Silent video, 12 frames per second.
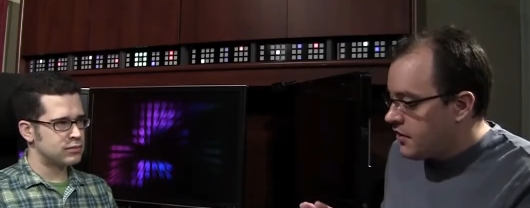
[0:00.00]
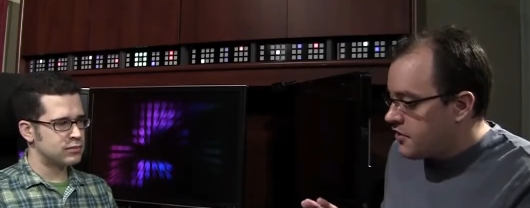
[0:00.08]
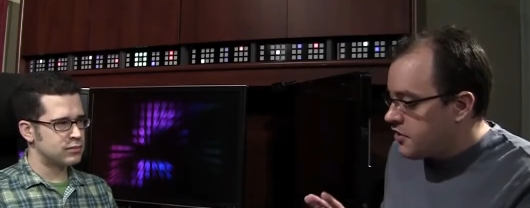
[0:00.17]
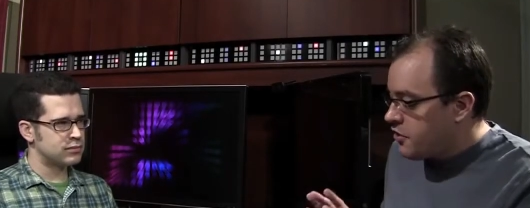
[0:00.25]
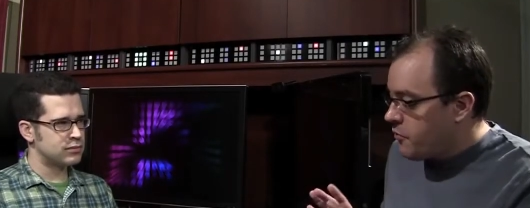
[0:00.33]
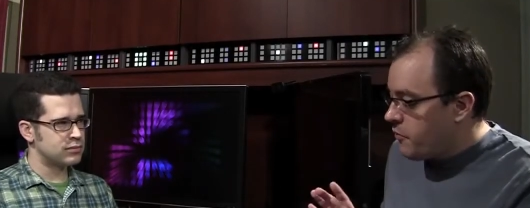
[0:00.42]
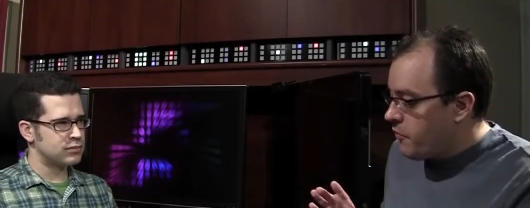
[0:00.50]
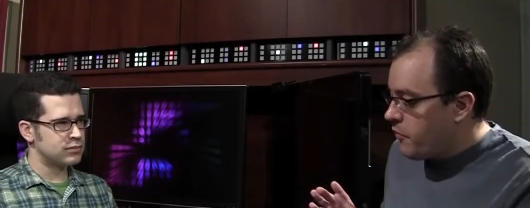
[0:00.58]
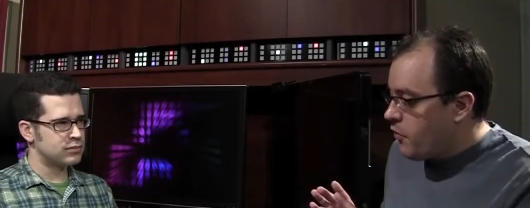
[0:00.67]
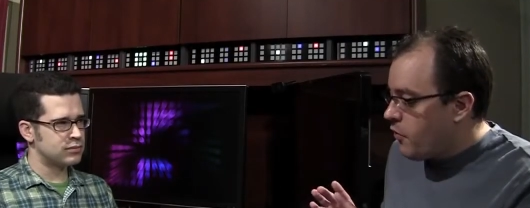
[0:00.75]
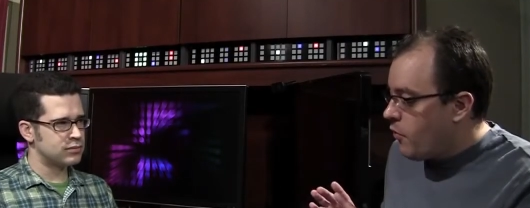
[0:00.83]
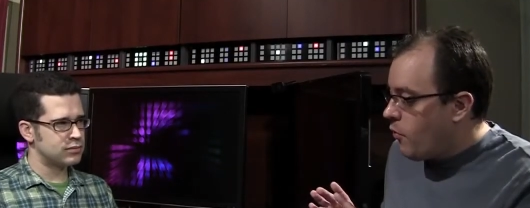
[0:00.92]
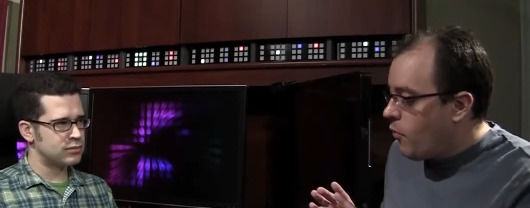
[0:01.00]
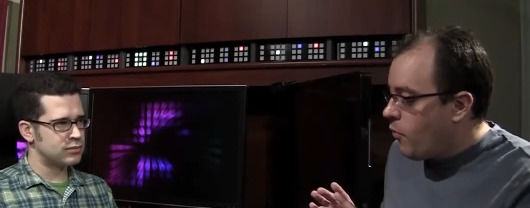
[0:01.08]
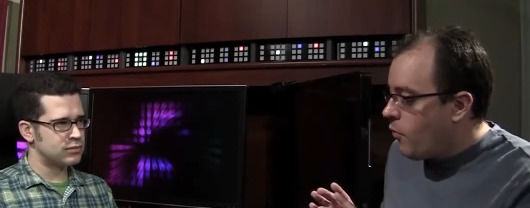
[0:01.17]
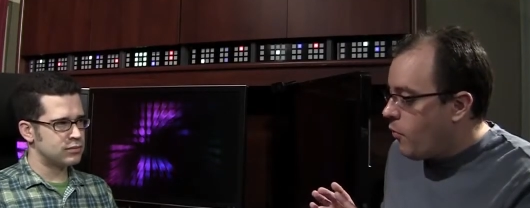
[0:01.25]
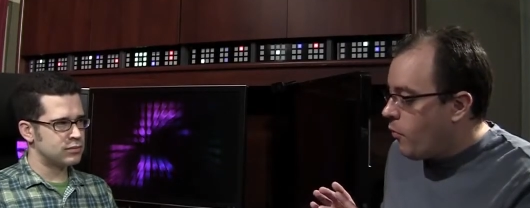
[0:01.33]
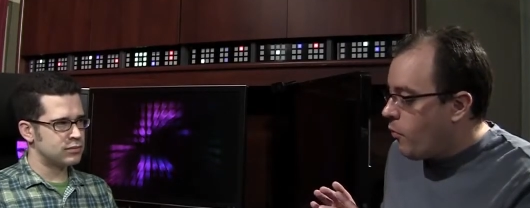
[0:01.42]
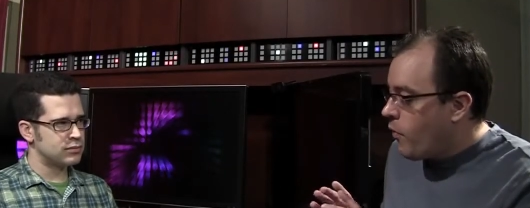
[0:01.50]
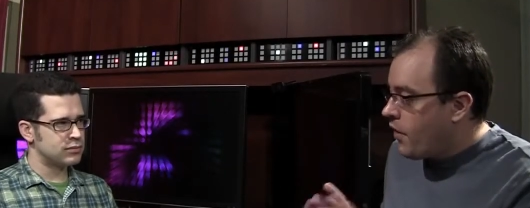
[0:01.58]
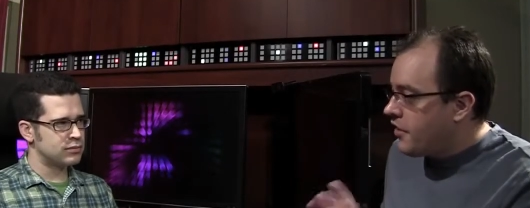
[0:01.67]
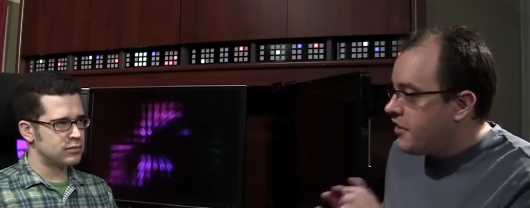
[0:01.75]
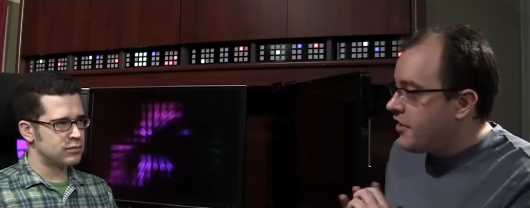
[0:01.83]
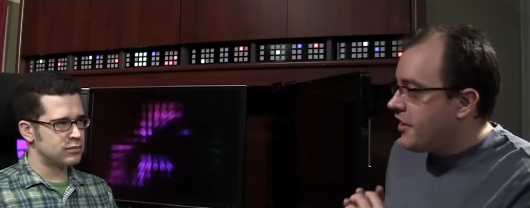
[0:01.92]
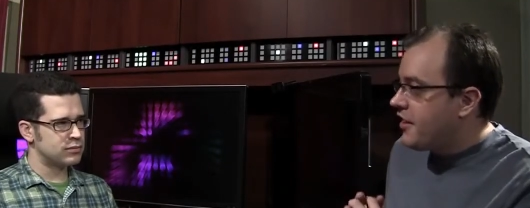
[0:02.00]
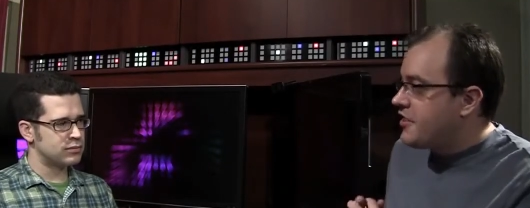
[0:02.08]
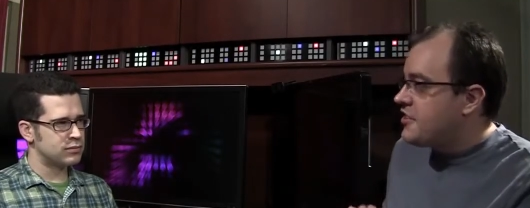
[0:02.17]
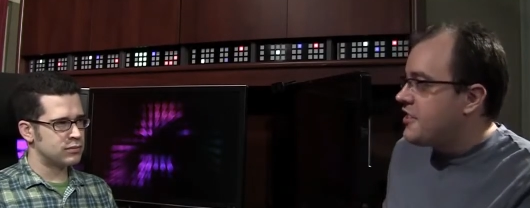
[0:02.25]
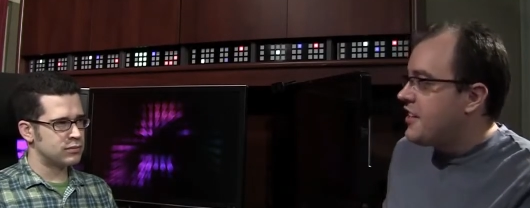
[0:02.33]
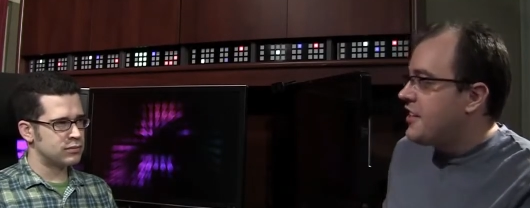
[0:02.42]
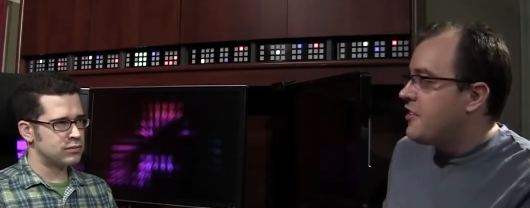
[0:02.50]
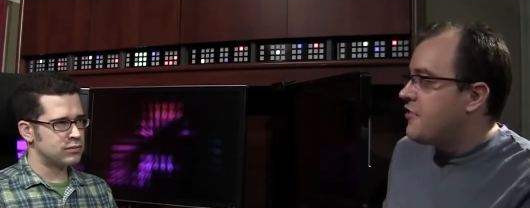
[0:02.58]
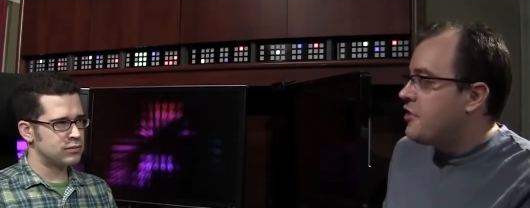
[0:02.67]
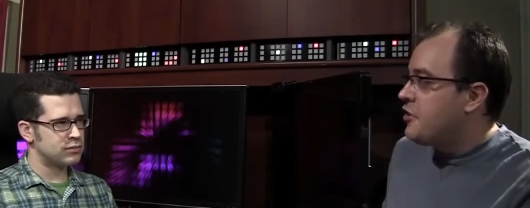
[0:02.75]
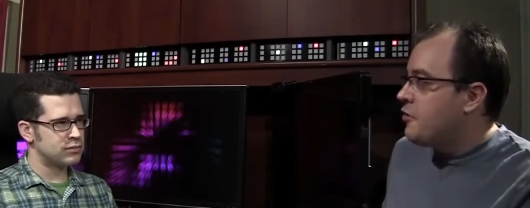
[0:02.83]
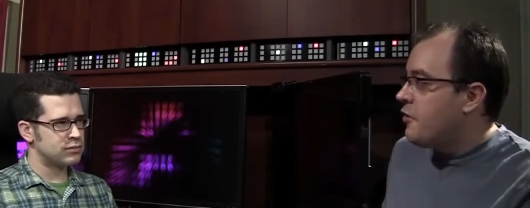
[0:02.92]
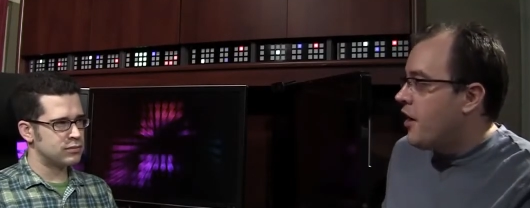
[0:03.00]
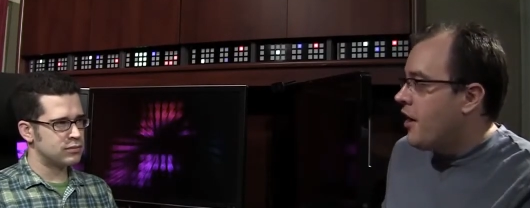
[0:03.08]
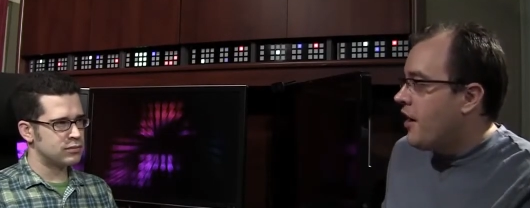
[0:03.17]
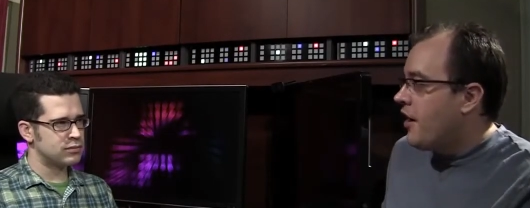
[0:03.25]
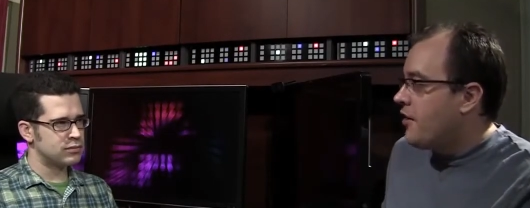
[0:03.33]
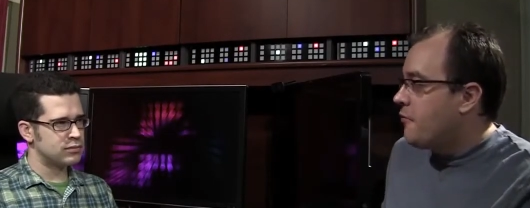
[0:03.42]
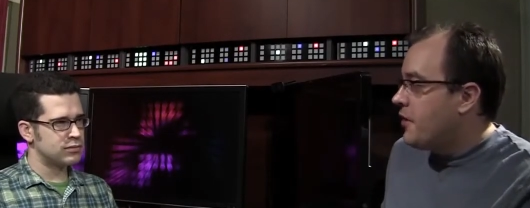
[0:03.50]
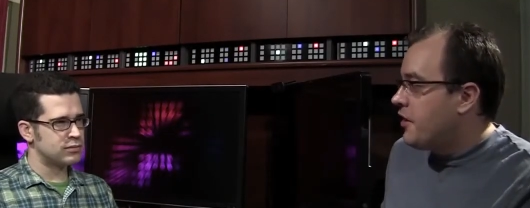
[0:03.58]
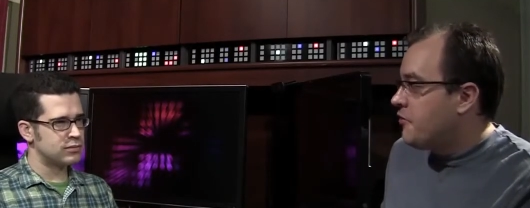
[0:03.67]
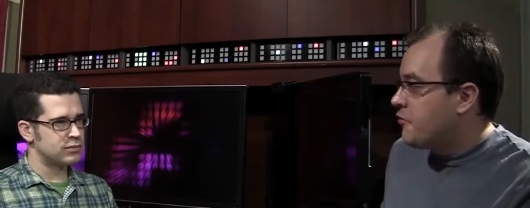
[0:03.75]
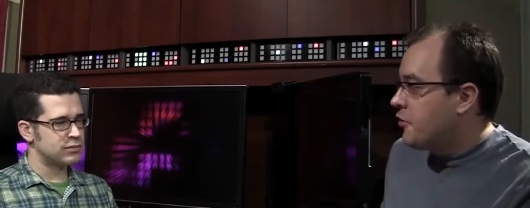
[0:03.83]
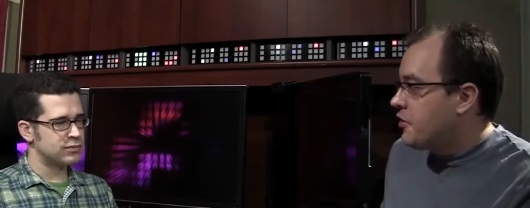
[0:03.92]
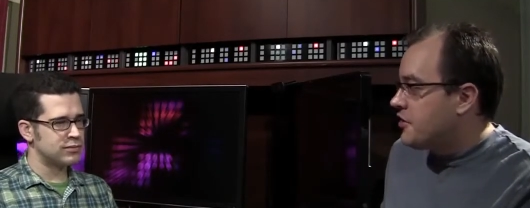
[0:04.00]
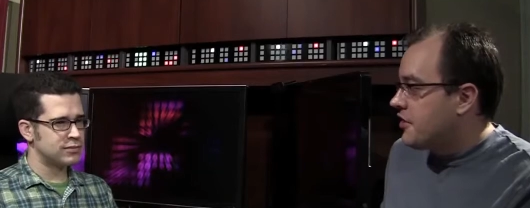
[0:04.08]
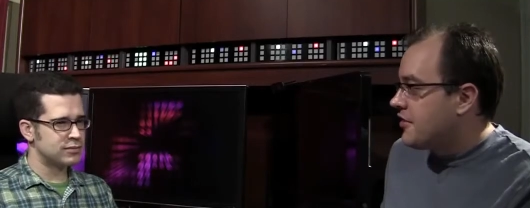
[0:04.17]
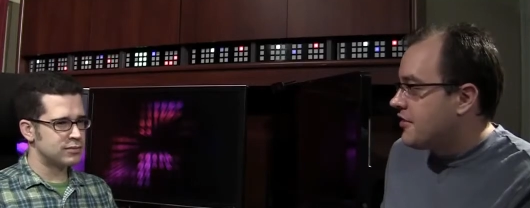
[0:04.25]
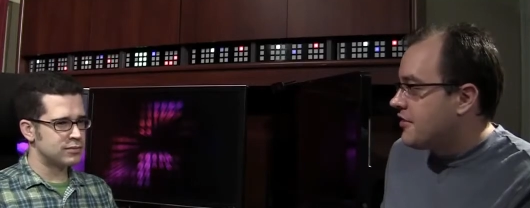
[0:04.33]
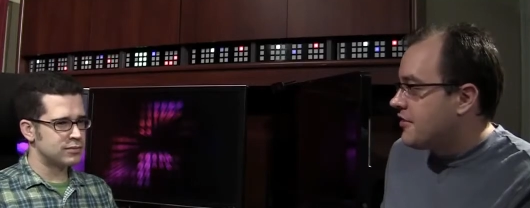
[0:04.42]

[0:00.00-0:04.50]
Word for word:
Speaker 1: So what are the letters that they give you on Wheel of Fortune?